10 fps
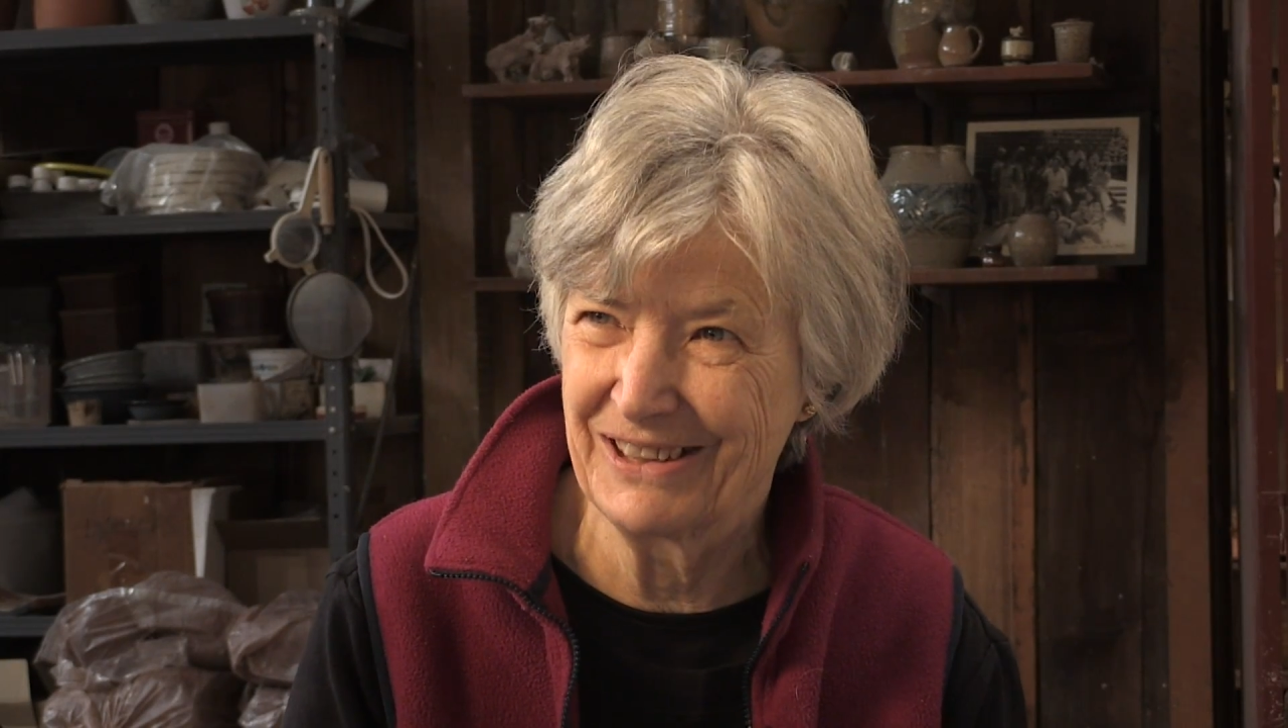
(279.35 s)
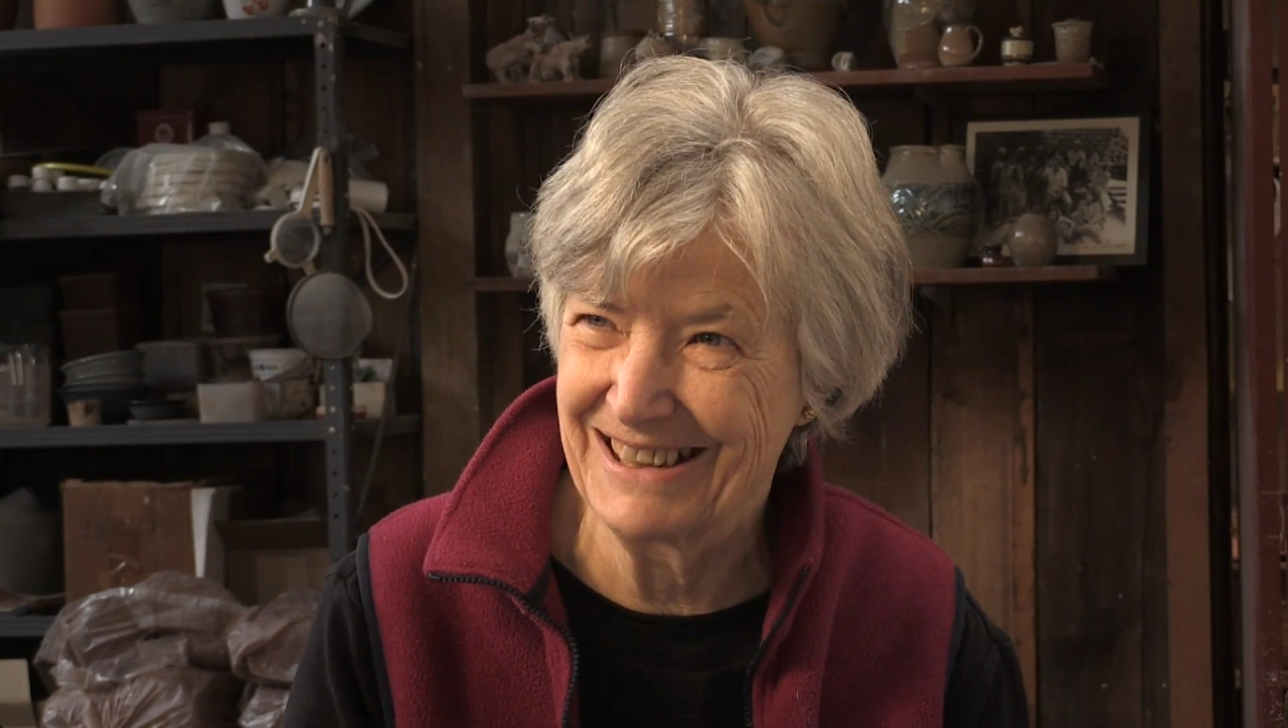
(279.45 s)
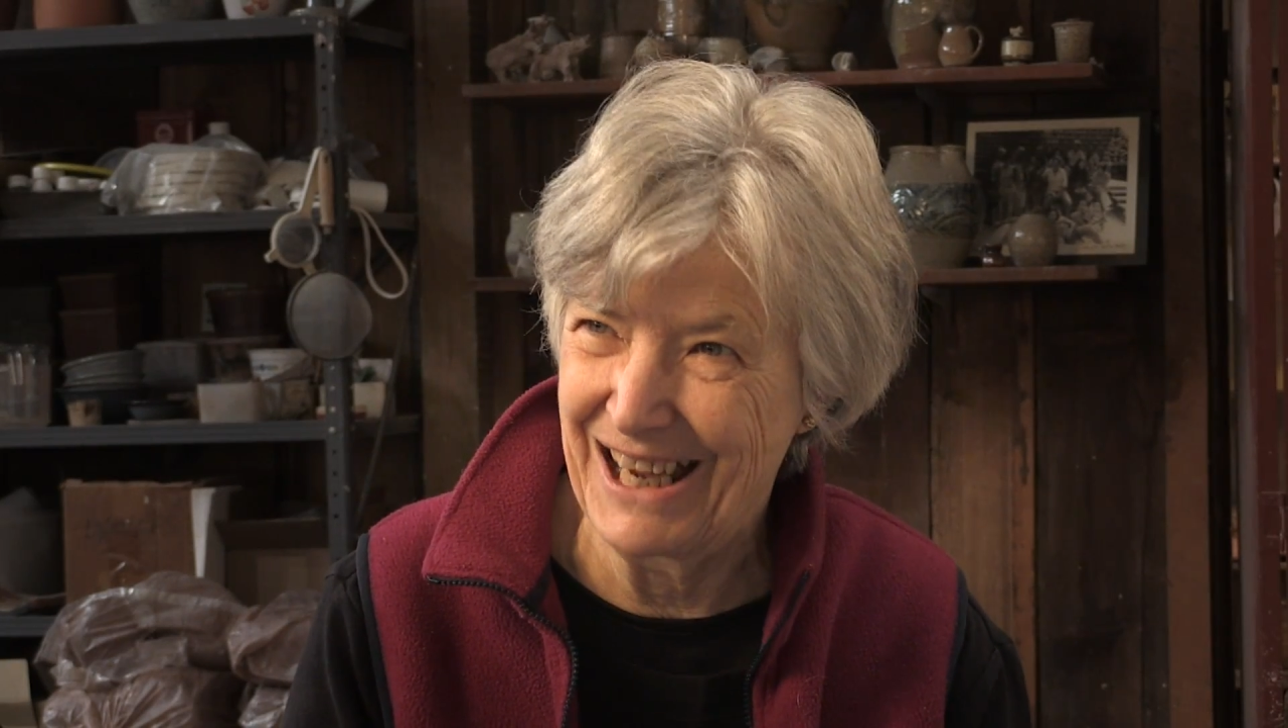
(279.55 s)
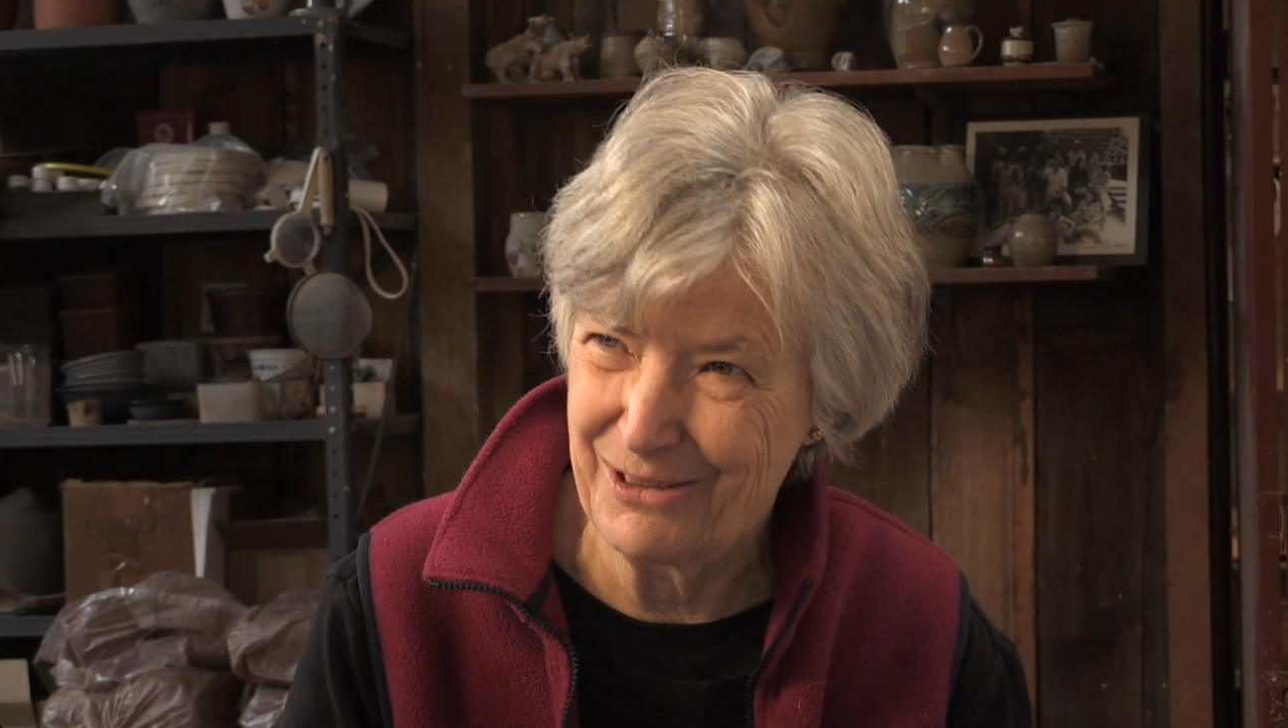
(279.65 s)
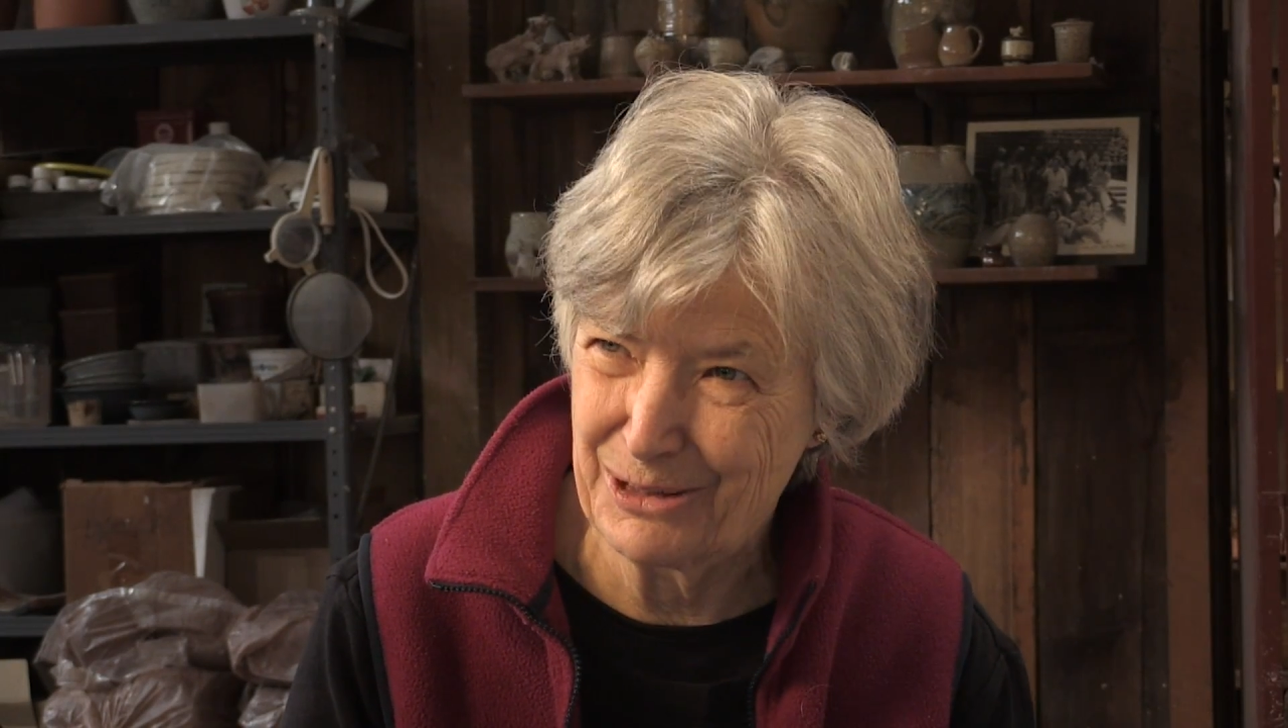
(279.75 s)
the
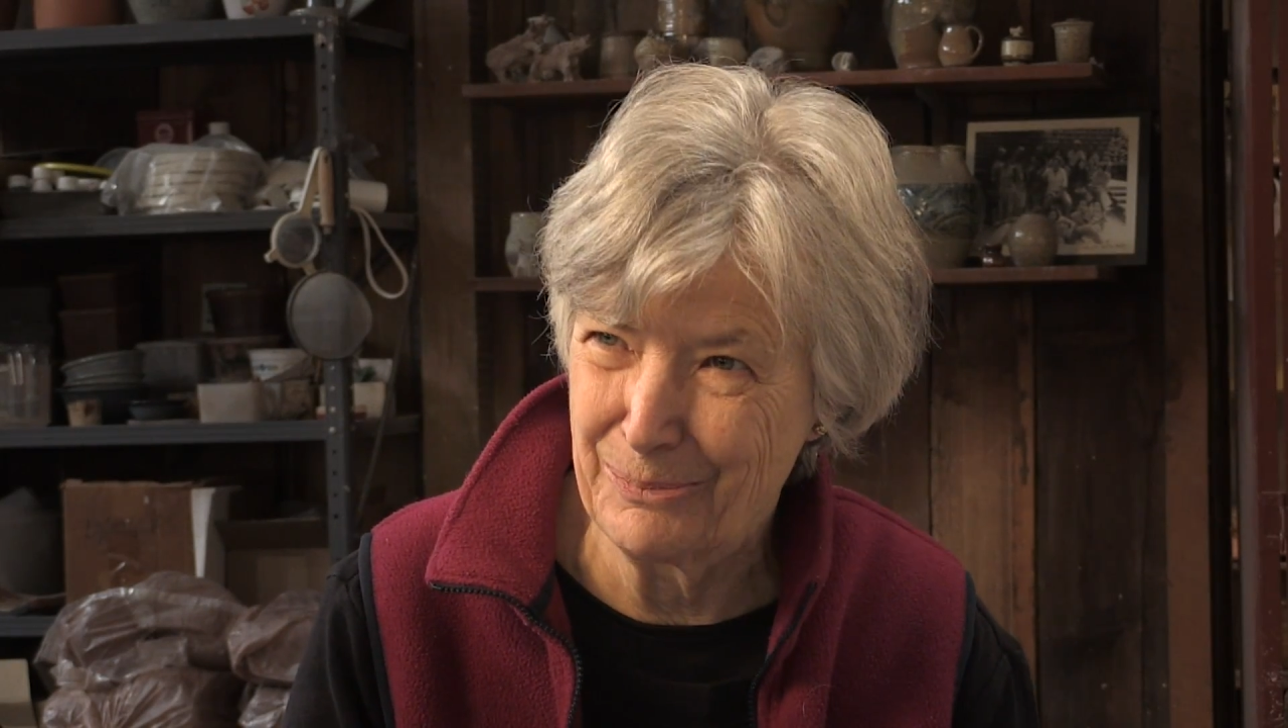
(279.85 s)
night with